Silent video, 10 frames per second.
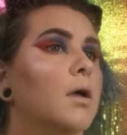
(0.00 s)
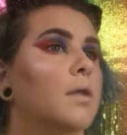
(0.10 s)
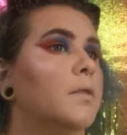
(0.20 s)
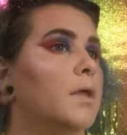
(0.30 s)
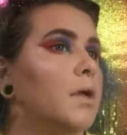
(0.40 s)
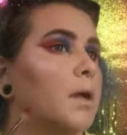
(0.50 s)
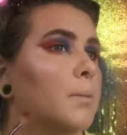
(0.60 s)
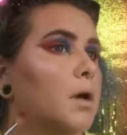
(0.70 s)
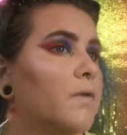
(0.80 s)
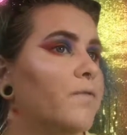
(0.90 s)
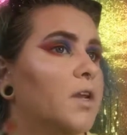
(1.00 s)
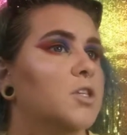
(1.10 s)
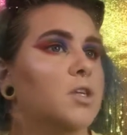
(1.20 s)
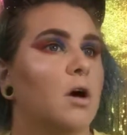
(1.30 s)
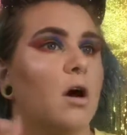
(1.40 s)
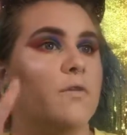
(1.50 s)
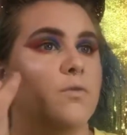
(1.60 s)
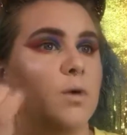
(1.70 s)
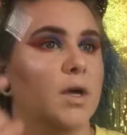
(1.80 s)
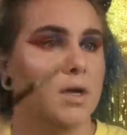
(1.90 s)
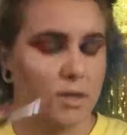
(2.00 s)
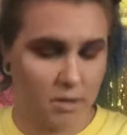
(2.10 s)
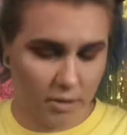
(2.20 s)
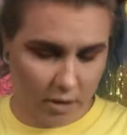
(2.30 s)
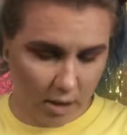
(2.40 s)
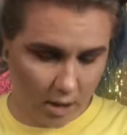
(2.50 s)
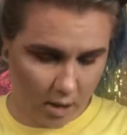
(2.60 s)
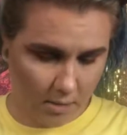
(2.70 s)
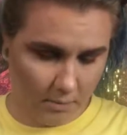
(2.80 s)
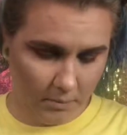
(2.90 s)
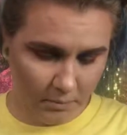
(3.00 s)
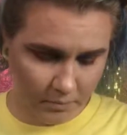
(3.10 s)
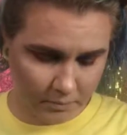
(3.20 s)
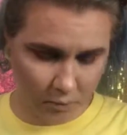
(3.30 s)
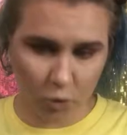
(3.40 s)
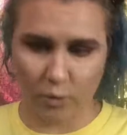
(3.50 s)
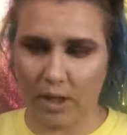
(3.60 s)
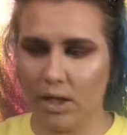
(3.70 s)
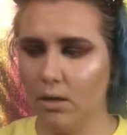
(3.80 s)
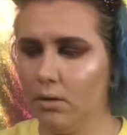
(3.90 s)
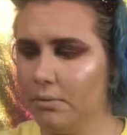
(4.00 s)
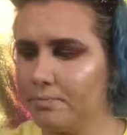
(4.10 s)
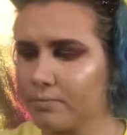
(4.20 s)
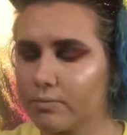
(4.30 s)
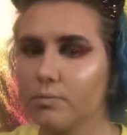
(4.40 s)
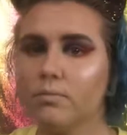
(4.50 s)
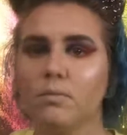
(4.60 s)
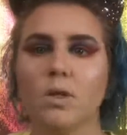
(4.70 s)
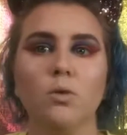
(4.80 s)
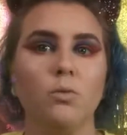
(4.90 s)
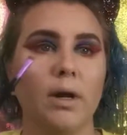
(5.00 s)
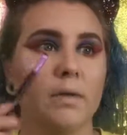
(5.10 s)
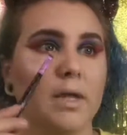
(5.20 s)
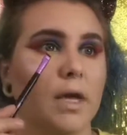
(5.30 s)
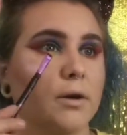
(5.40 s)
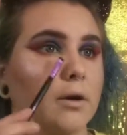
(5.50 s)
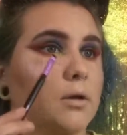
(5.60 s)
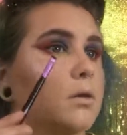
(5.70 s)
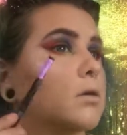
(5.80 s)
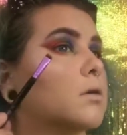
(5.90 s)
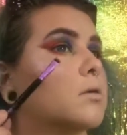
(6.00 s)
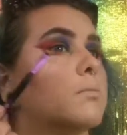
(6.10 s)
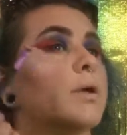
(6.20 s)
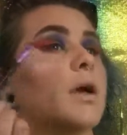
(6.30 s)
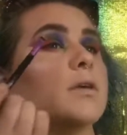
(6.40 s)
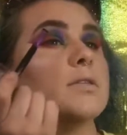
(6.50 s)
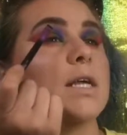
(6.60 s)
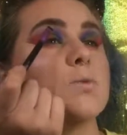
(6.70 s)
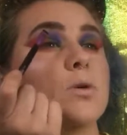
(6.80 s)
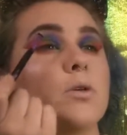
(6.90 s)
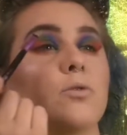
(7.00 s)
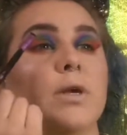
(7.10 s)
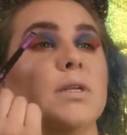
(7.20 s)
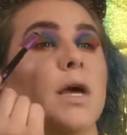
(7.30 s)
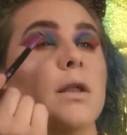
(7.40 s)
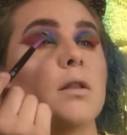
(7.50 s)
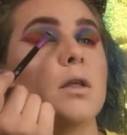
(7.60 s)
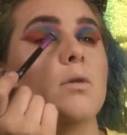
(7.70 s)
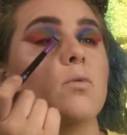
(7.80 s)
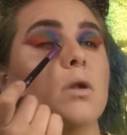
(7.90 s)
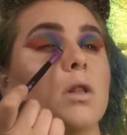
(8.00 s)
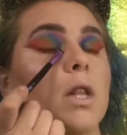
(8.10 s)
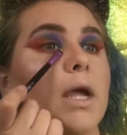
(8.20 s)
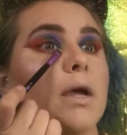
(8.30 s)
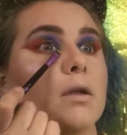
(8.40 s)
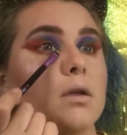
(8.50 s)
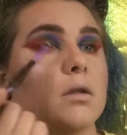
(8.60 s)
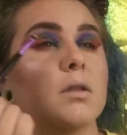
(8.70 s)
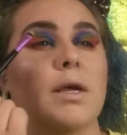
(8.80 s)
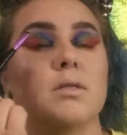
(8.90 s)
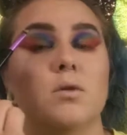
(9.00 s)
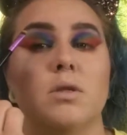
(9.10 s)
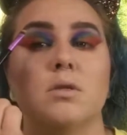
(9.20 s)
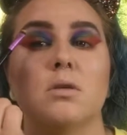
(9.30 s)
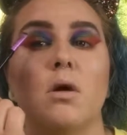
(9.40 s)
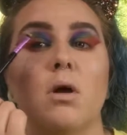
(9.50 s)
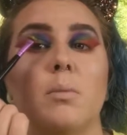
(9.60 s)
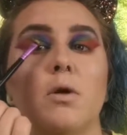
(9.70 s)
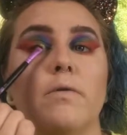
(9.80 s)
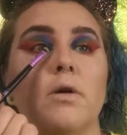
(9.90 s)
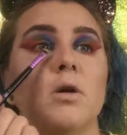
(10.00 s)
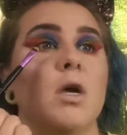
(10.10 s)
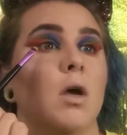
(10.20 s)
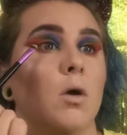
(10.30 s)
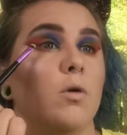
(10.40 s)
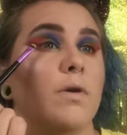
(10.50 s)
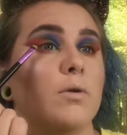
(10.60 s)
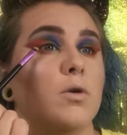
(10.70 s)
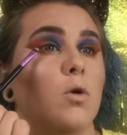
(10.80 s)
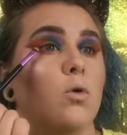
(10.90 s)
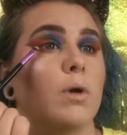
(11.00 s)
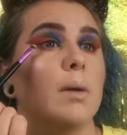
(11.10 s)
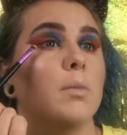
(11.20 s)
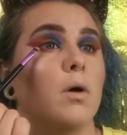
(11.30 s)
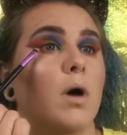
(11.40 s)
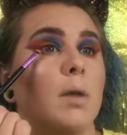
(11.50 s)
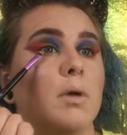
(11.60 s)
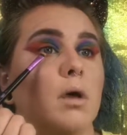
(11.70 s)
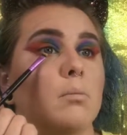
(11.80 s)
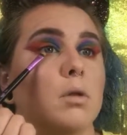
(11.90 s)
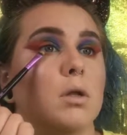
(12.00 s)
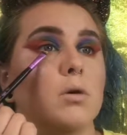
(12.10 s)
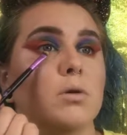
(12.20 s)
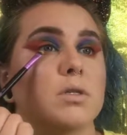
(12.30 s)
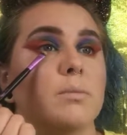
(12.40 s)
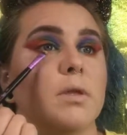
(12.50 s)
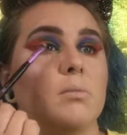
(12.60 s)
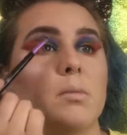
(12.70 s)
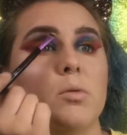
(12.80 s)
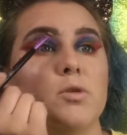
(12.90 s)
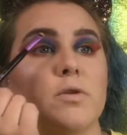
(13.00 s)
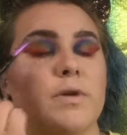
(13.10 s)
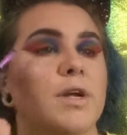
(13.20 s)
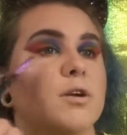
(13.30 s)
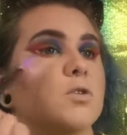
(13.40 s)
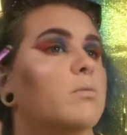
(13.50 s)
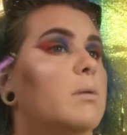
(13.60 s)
And then I'm going to finish it off with green right on the inner, because that's where the green technically would land. Like, so this is all coming over. If I were to do a whole rainbow, I'd be on blue or something, but blue's over here, so